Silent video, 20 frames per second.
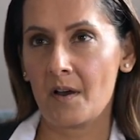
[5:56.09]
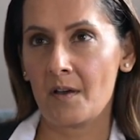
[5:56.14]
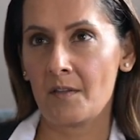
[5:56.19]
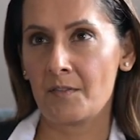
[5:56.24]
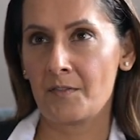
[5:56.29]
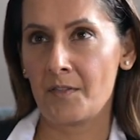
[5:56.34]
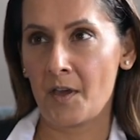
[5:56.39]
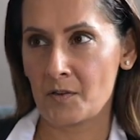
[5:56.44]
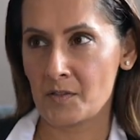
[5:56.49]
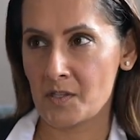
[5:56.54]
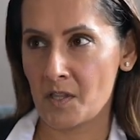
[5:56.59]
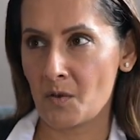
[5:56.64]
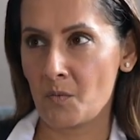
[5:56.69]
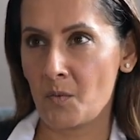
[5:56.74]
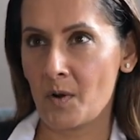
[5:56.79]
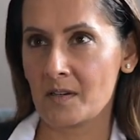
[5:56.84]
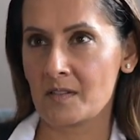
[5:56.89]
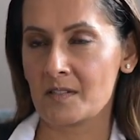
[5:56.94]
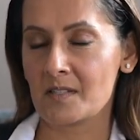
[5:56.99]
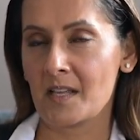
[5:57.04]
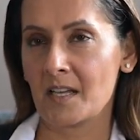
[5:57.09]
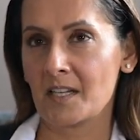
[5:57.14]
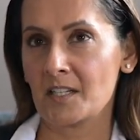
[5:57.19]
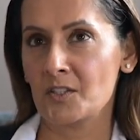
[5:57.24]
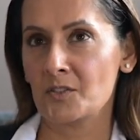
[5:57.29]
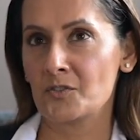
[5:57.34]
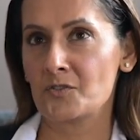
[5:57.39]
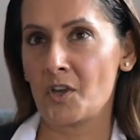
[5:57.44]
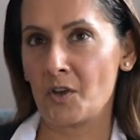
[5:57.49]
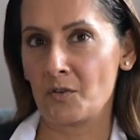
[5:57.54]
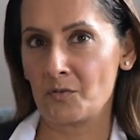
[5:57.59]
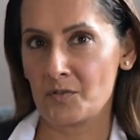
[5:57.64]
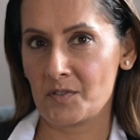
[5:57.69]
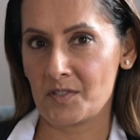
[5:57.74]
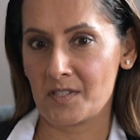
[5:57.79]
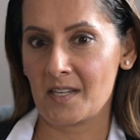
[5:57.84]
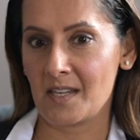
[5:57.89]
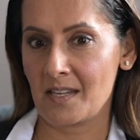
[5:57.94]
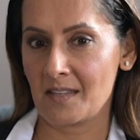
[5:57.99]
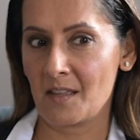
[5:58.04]
those are the ones that you don't
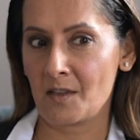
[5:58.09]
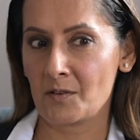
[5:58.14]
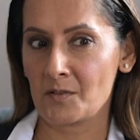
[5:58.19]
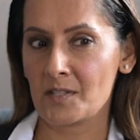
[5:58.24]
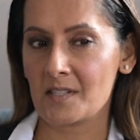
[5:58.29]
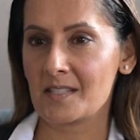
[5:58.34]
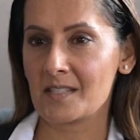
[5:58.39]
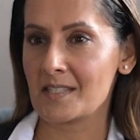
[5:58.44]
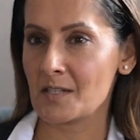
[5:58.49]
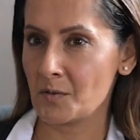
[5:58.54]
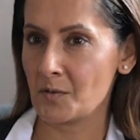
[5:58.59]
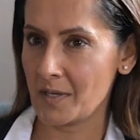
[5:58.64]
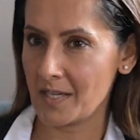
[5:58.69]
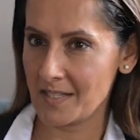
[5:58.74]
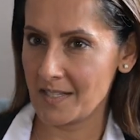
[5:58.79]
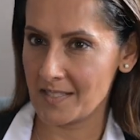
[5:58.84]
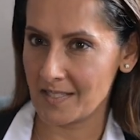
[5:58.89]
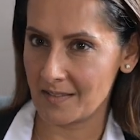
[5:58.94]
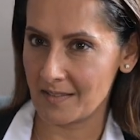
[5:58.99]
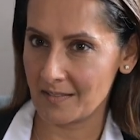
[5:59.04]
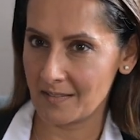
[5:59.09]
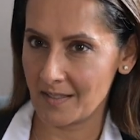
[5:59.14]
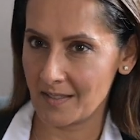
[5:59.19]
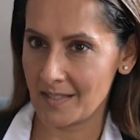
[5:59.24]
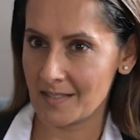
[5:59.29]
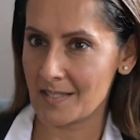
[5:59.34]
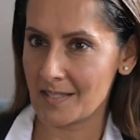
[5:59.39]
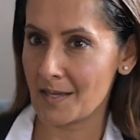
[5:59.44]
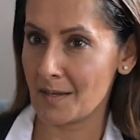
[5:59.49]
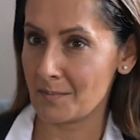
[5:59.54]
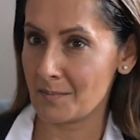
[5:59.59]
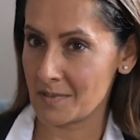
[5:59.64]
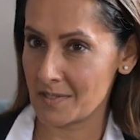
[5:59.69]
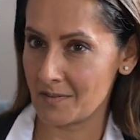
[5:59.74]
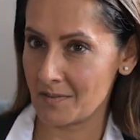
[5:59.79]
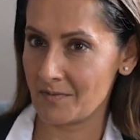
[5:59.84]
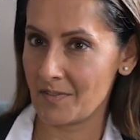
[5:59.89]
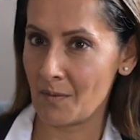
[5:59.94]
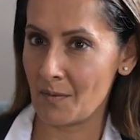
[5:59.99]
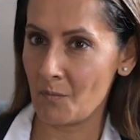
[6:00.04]
see. Those are still hidden in
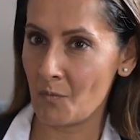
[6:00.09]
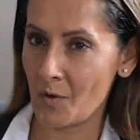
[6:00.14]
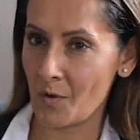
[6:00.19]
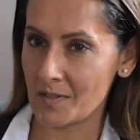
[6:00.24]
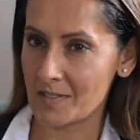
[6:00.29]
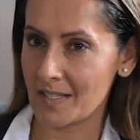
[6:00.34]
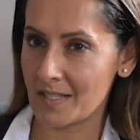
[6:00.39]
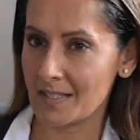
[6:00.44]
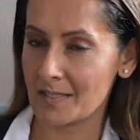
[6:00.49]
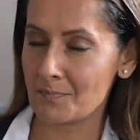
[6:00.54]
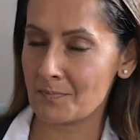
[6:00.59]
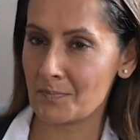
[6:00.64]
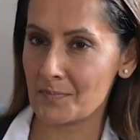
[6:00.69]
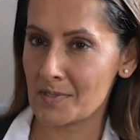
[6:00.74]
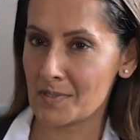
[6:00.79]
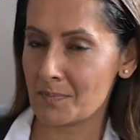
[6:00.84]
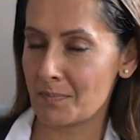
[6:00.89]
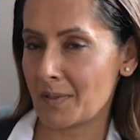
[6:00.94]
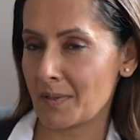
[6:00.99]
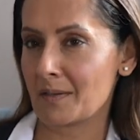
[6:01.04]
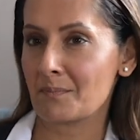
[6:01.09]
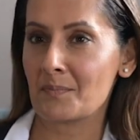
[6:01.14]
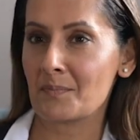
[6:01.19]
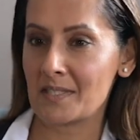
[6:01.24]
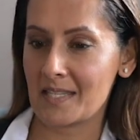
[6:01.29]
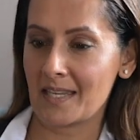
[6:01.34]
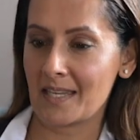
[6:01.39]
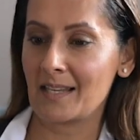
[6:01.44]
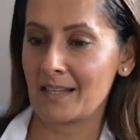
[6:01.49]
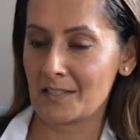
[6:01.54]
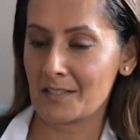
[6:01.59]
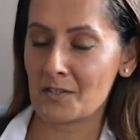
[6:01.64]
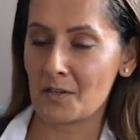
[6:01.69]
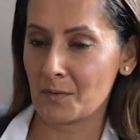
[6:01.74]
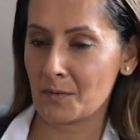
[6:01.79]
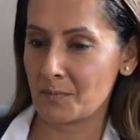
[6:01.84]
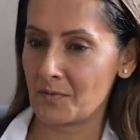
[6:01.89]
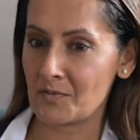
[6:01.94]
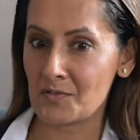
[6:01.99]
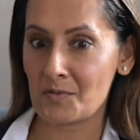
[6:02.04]
terms of them wanting a particular
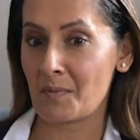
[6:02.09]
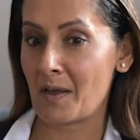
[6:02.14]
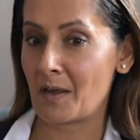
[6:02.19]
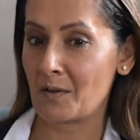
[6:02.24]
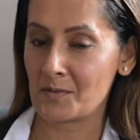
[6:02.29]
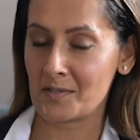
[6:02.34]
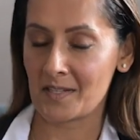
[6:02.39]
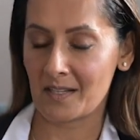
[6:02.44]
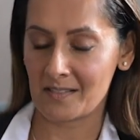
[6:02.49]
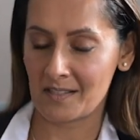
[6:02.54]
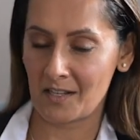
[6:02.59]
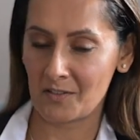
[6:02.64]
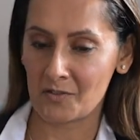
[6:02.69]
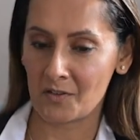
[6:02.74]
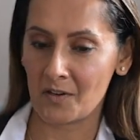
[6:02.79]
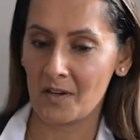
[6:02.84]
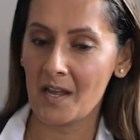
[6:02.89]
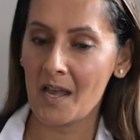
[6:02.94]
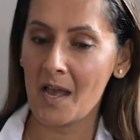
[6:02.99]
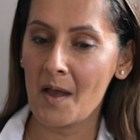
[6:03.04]
type of spouse, etc.